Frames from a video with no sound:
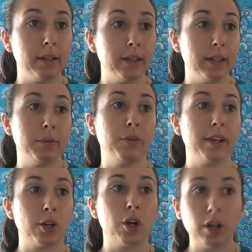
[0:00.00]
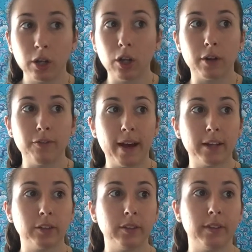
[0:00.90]
There are a lot of
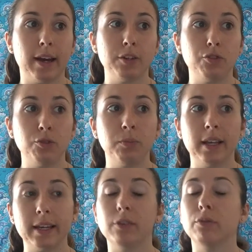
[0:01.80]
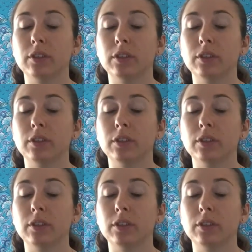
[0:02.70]
factors that do play in with